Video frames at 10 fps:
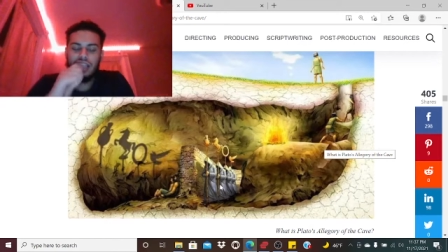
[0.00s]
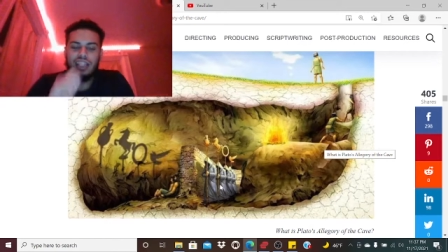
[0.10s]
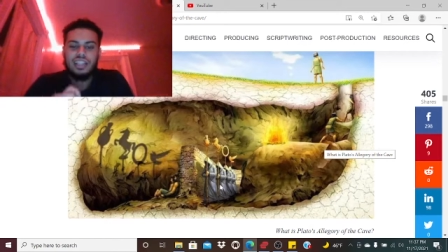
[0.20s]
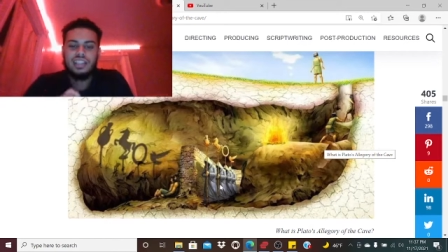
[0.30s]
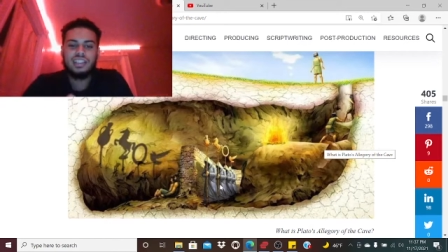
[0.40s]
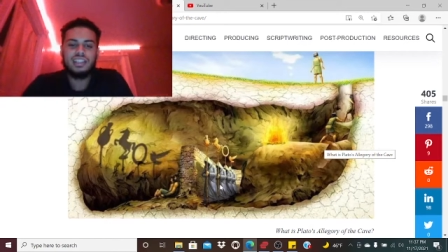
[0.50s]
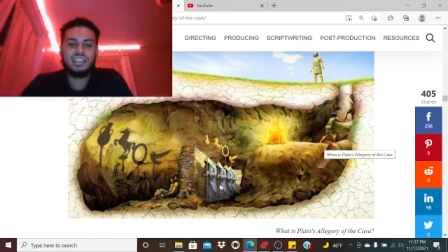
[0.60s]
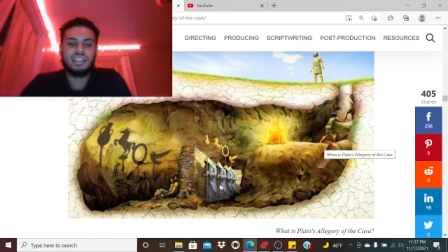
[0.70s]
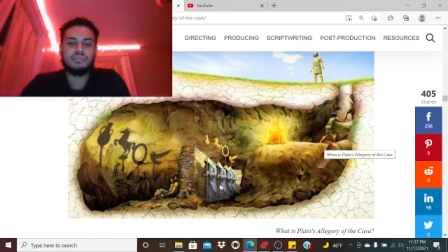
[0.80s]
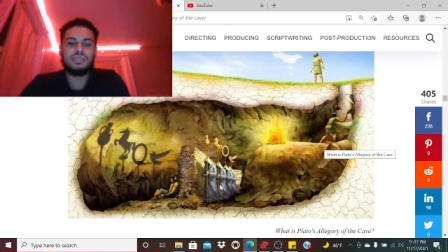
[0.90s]
eat it in the
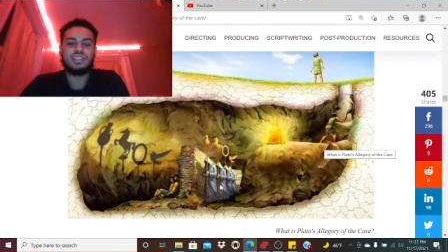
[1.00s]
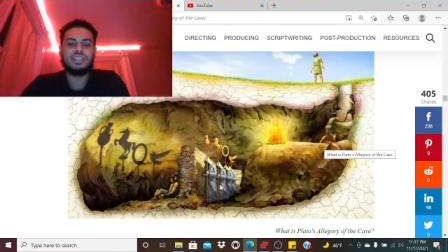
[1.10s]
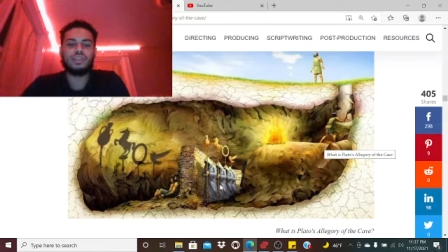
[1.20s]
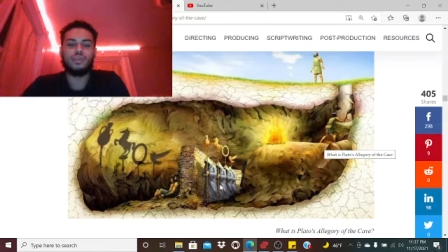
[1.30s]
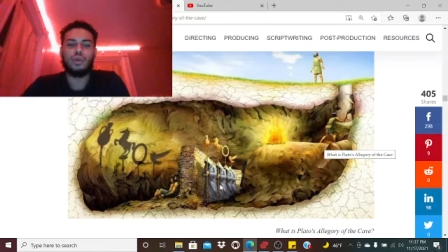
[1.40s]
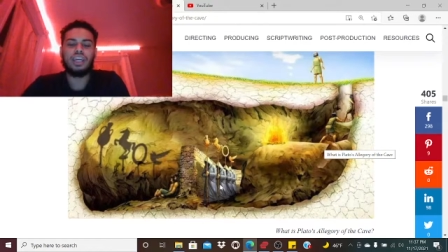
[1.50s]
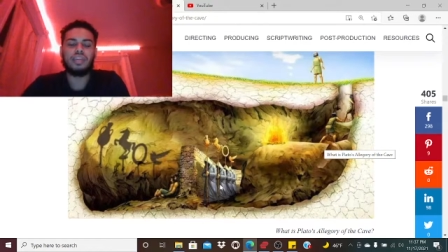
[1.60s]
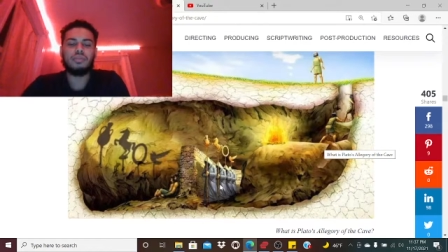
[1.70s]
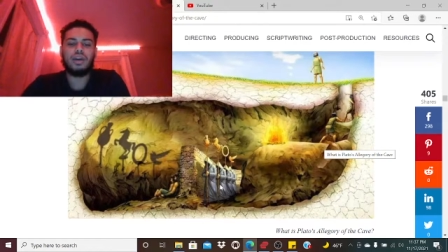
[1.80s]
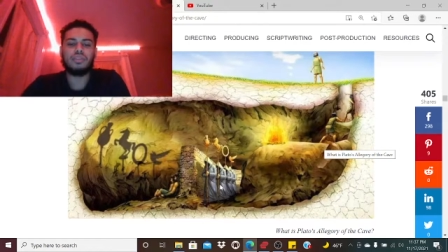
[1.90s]
simplistic way
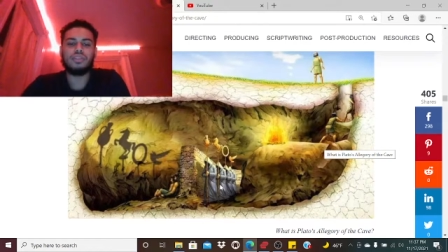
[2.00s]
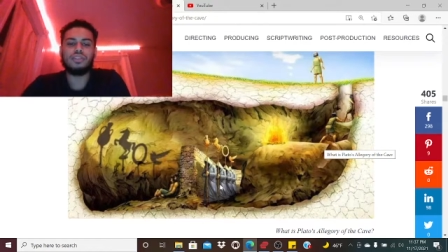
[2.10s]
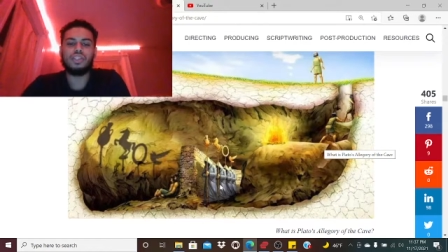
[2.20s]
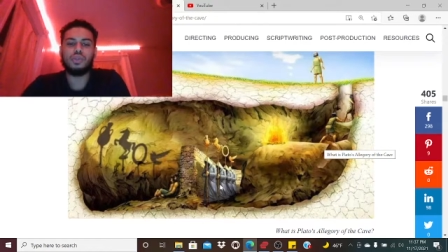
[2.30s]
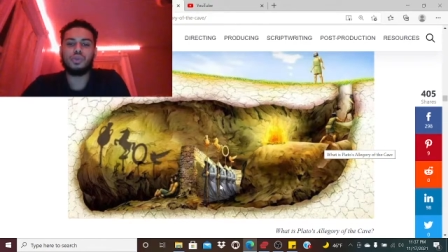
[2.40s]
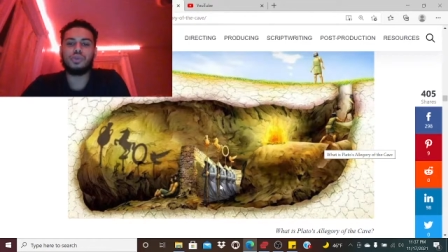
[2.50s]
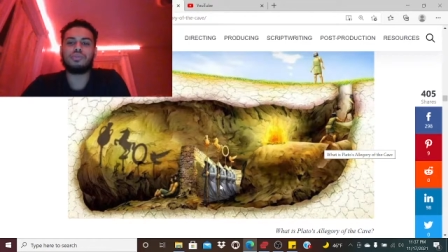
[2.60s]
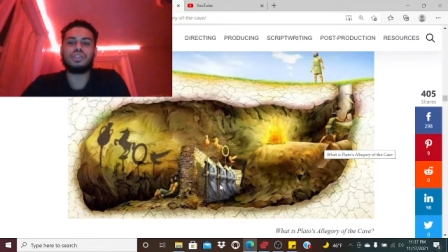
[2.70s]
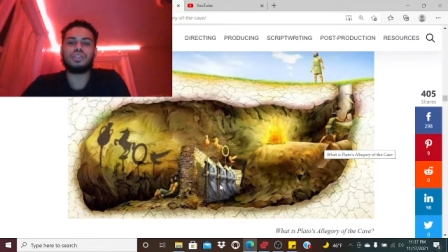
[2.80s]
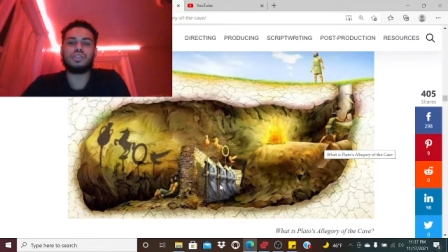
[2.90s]
and manner and chew it and
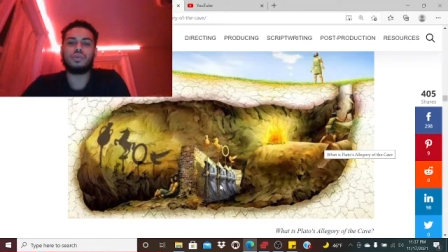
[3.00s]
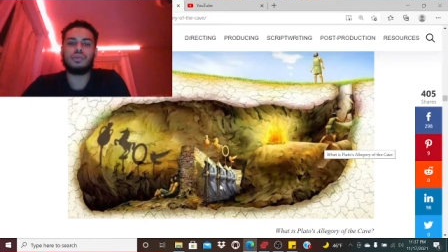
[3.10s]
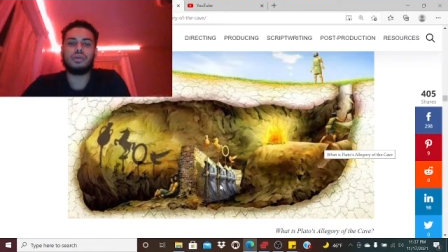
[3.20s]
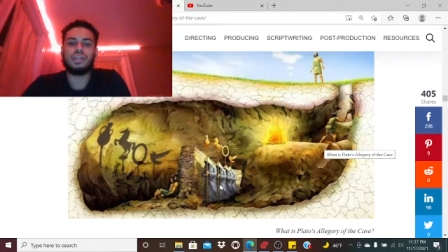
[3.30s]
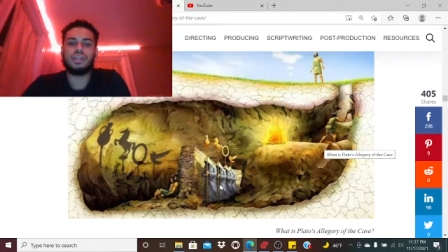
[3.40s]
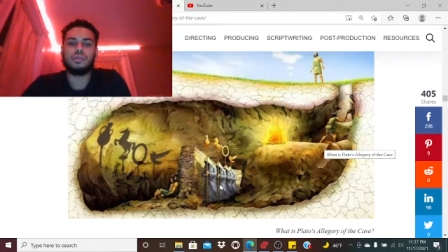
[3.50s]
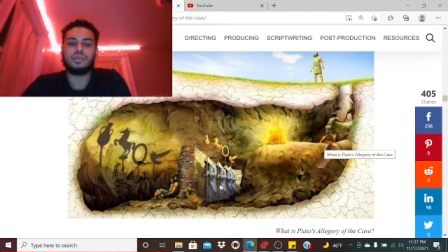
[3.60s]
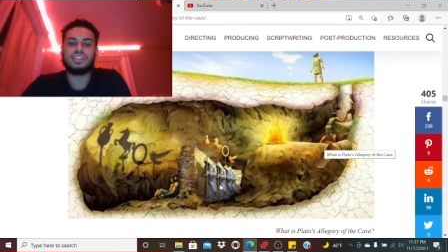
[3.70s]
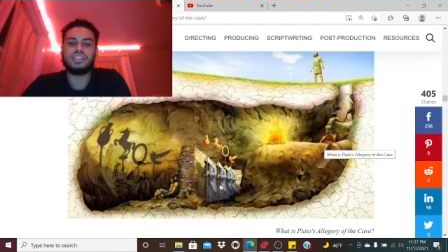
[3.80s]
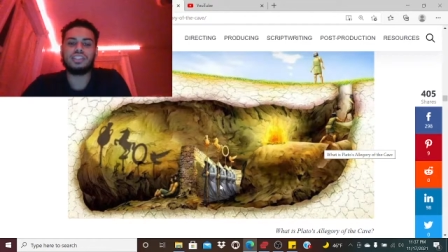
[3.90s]
make sure we are able
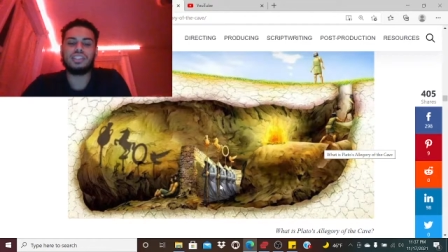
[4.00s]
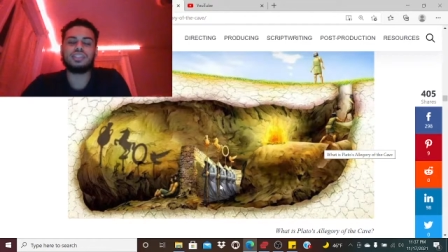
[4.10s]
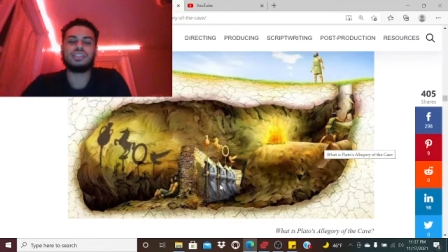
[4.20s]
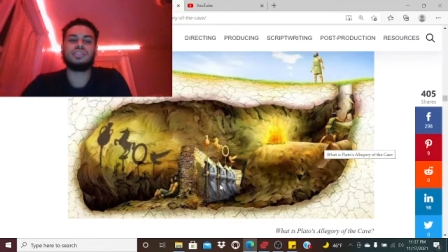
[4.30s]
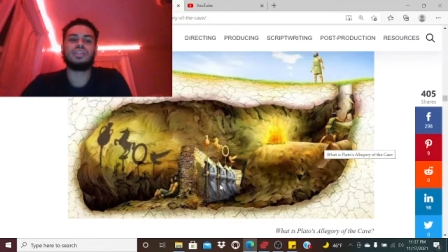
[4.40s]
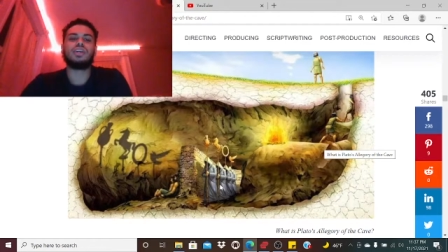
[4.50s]
to success and